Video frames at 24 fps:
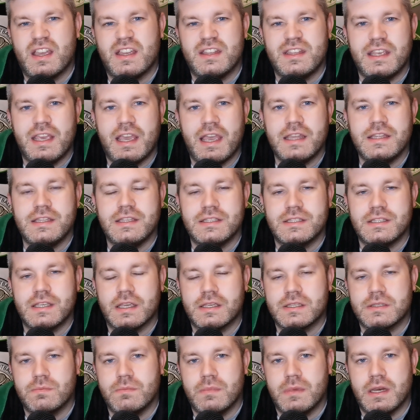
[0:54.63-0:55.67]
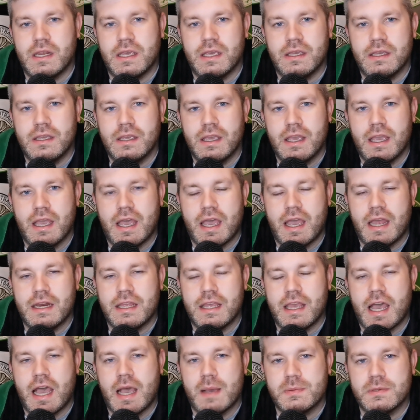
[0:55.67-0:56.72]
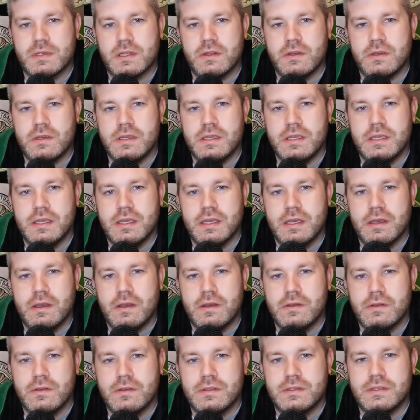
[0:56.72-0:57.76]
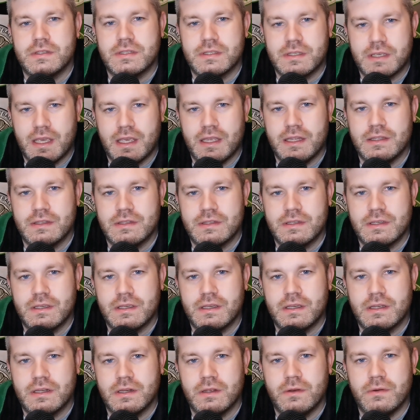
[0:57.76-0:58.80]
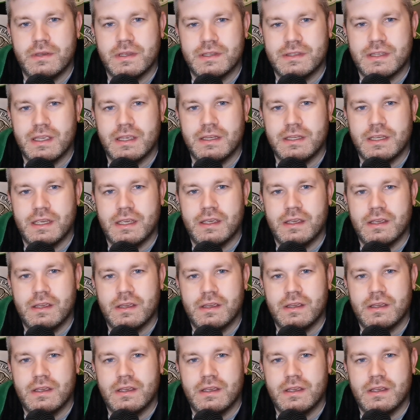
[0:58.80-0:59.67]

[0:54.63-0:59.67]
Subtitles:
in the 86th minute, and he absolutely skinned Lucas Digne.